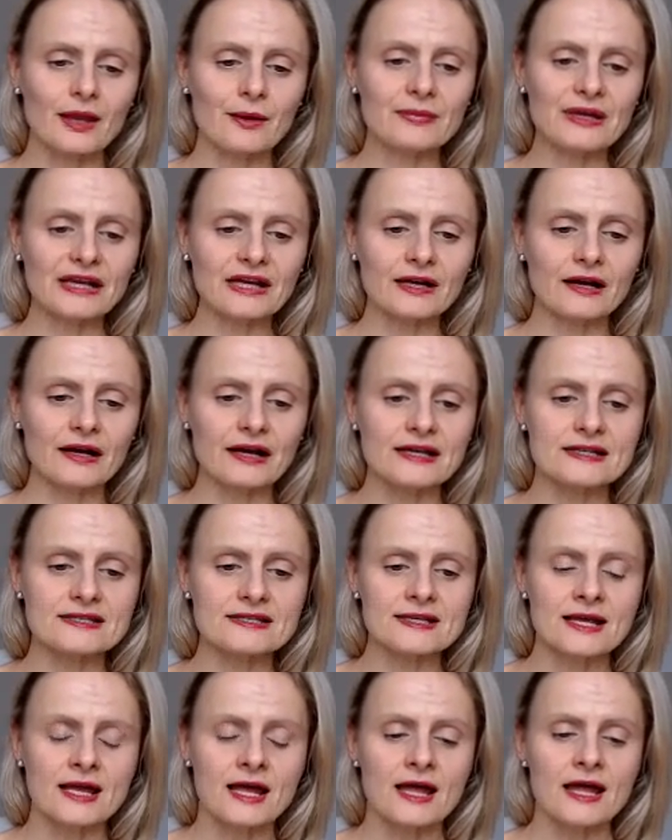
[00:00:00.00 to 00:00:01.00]

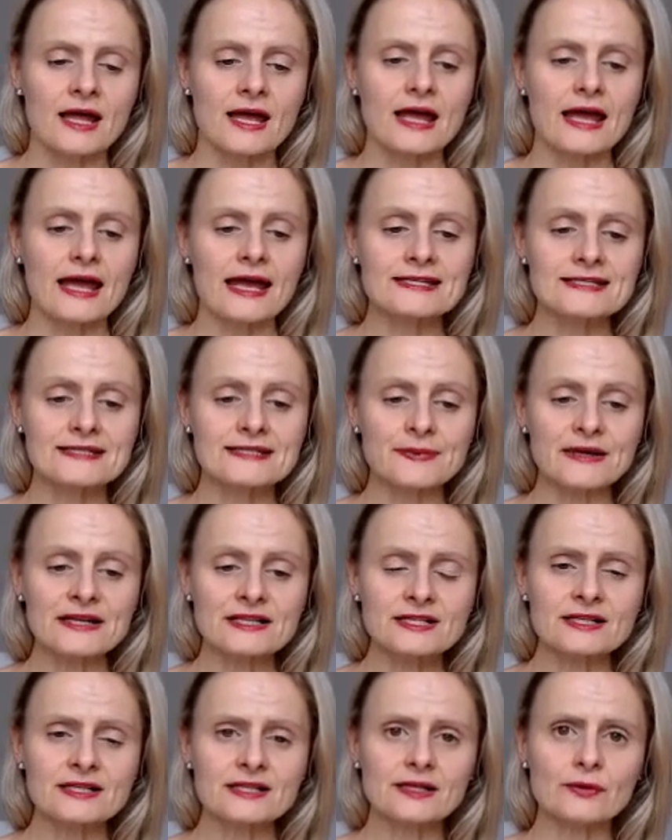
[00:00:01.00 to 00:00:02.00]
because
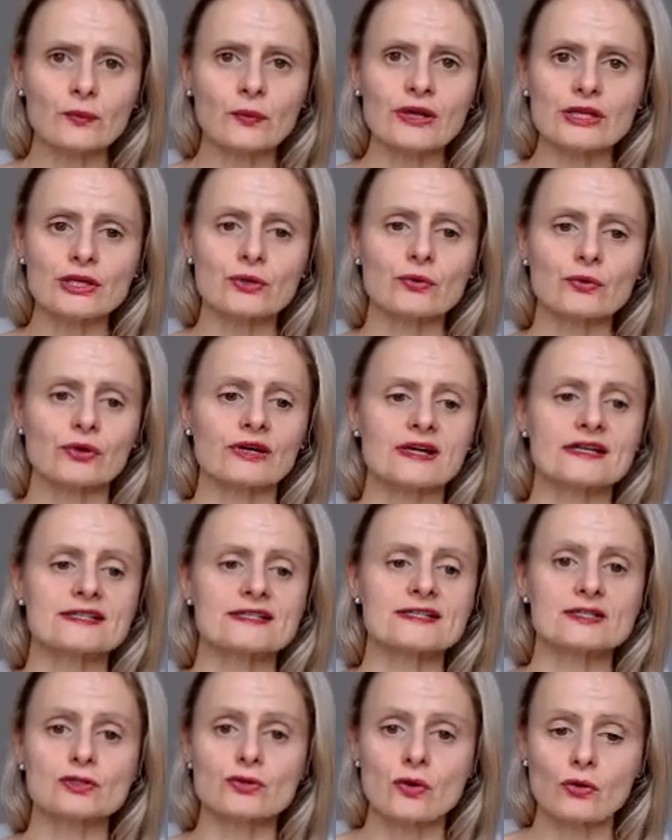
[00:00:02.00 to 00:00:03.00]
especially when you're a
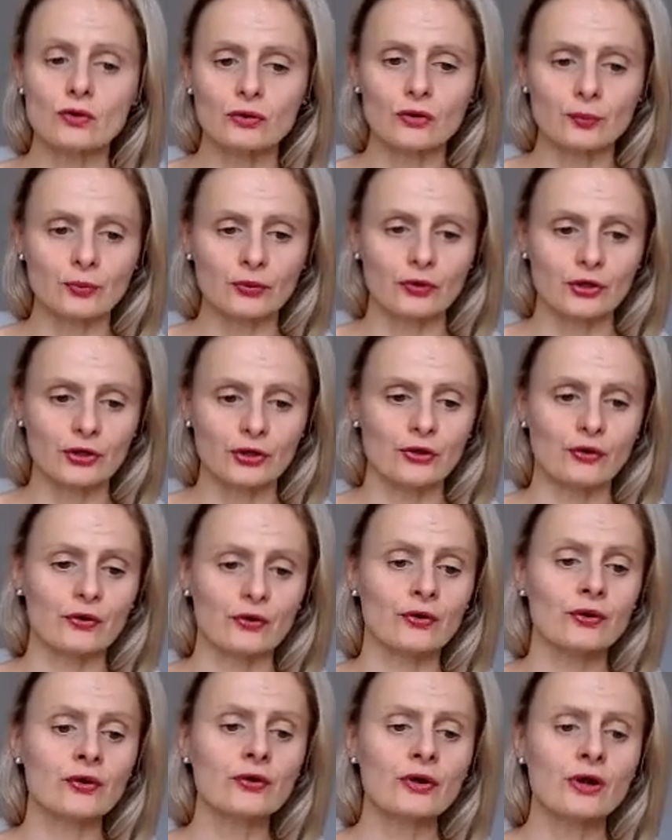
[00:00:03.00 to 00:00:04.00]

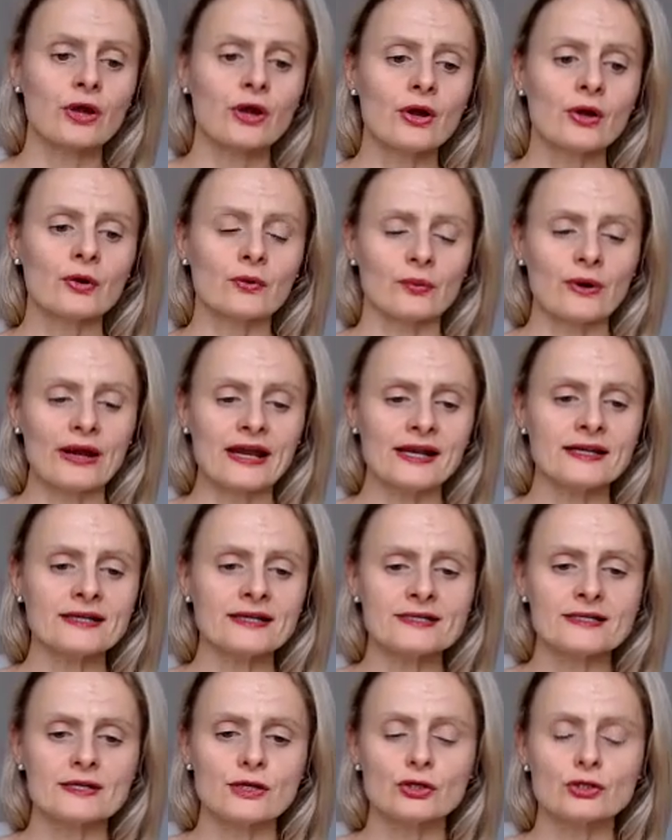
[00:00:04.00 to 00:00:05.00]
solopreneur,
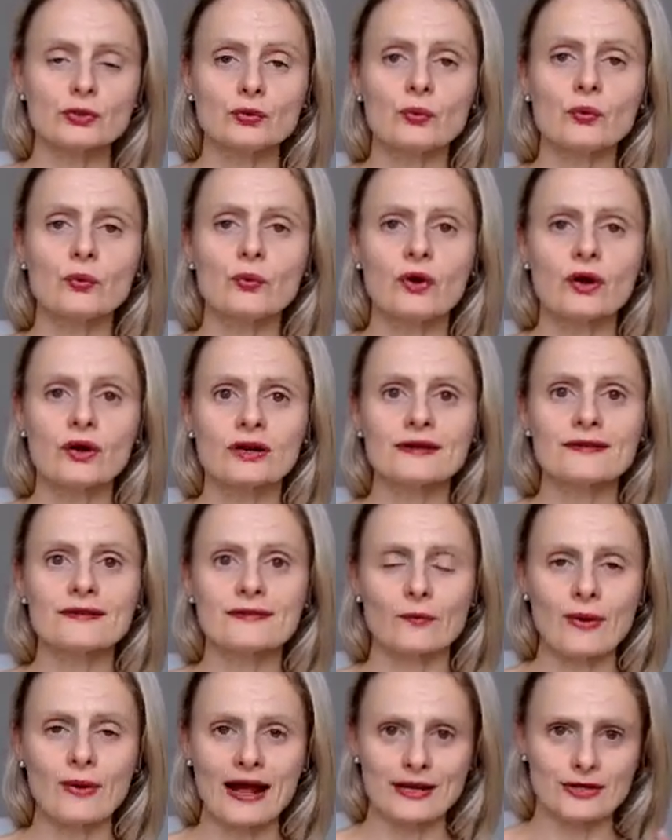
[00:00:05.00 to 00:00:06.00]
right? You are the
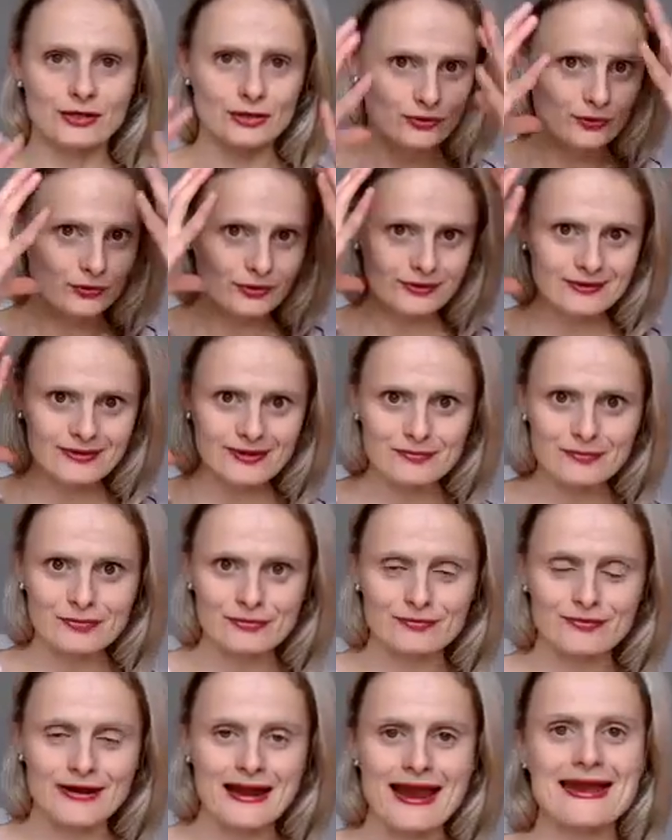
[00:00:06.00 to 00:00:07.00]
one, you're the
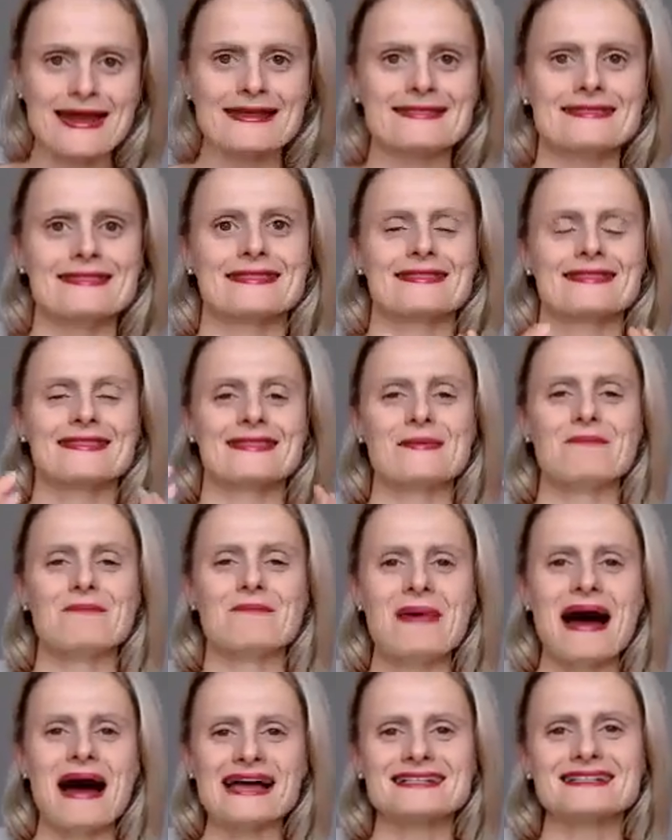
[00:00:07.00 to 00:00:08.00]
brain, the
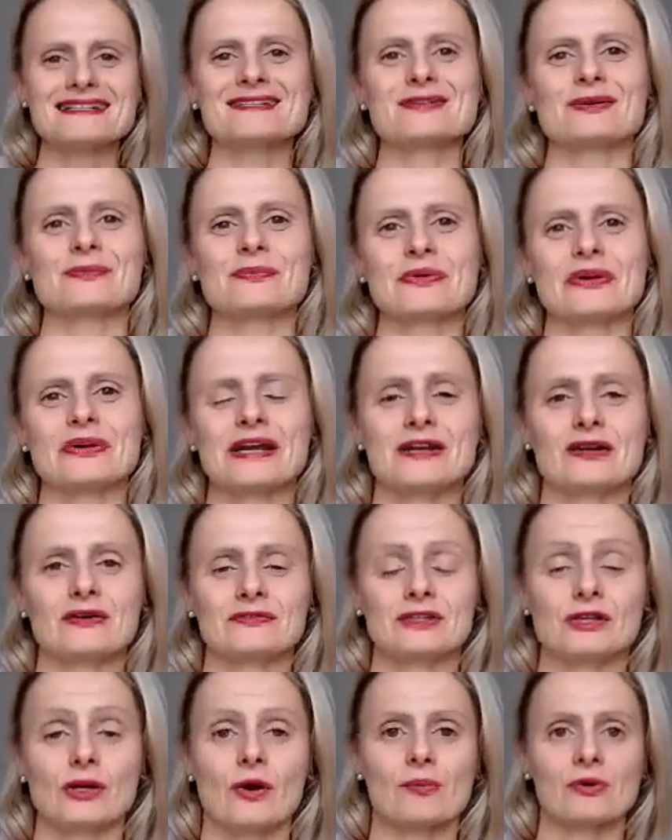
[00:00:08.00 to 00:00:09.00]
master brain of
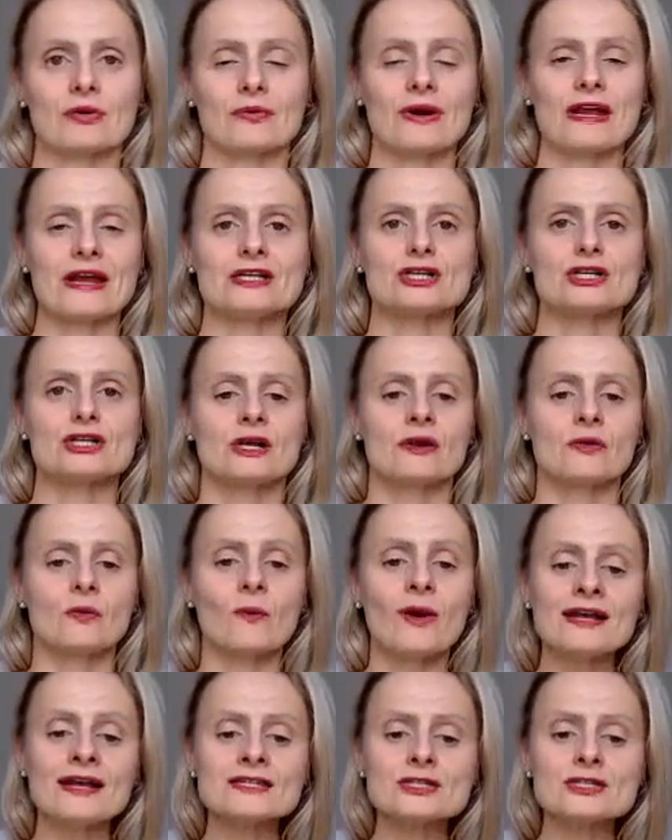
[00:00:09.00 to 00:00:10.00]
the operation.
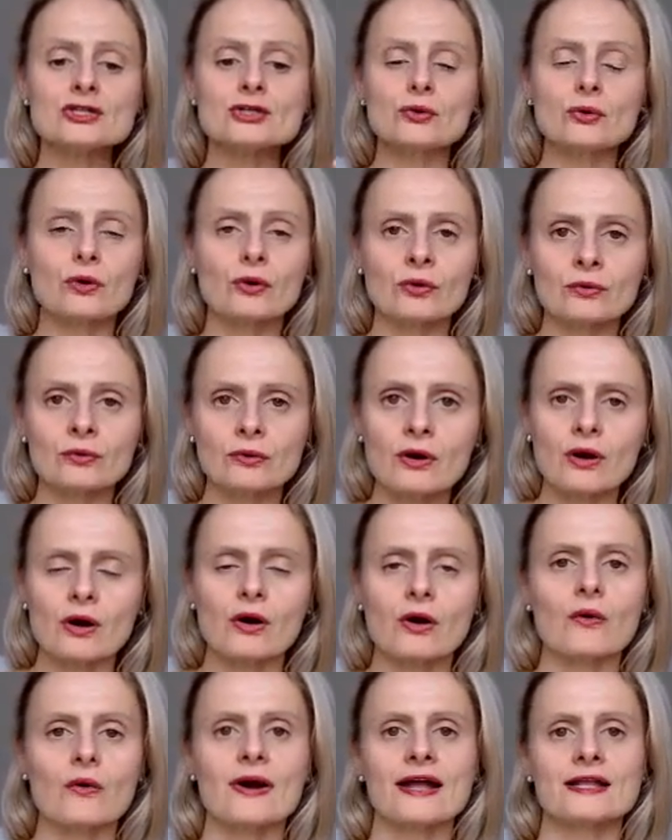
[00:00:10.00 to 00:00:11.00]
Once you
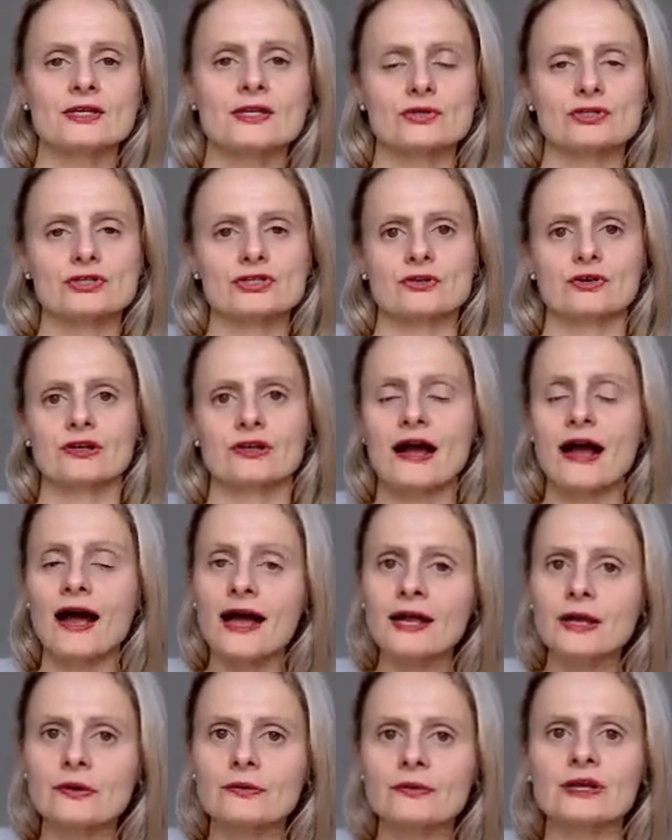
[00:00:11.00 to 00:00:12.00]
grow and you start
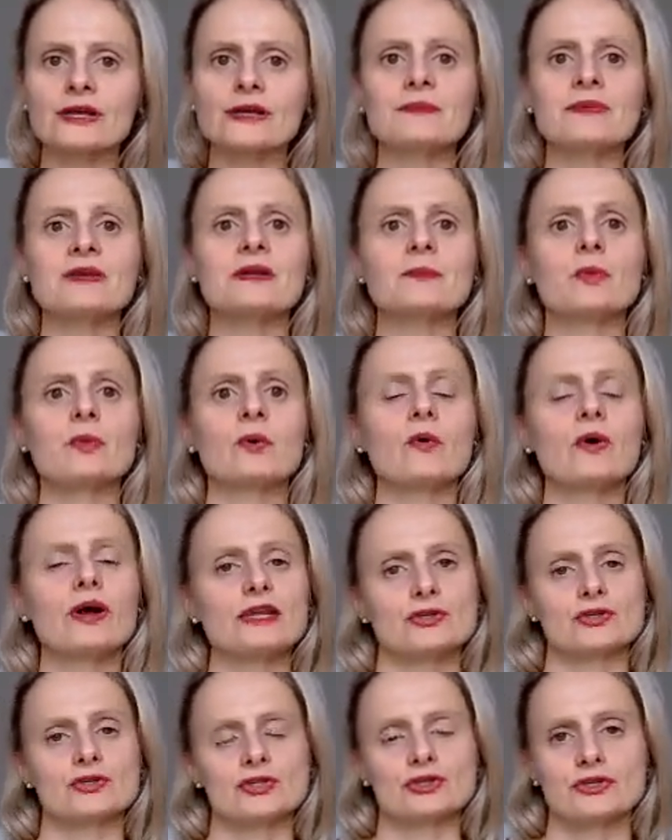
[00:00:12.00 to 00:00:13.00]
hiring people
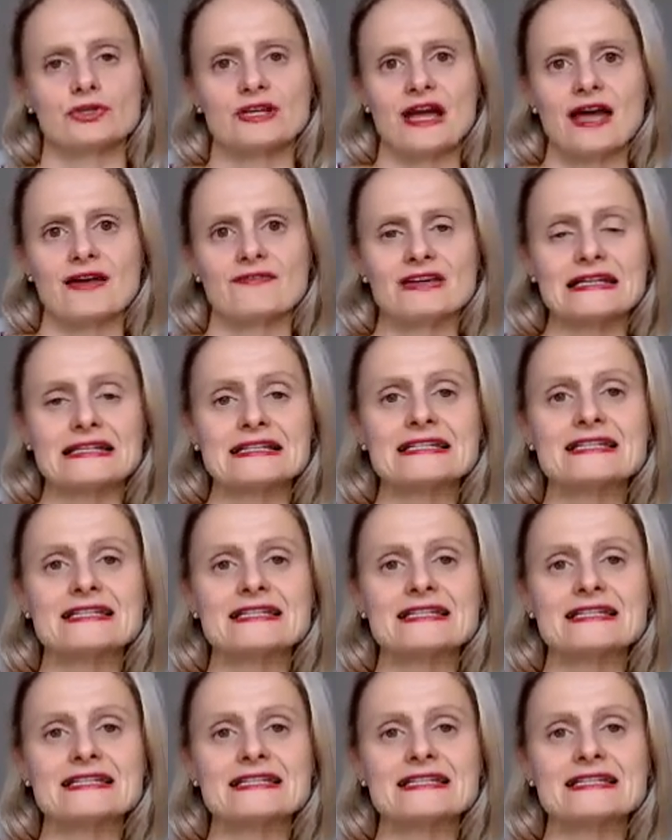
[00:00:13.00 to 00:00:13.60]
and you start having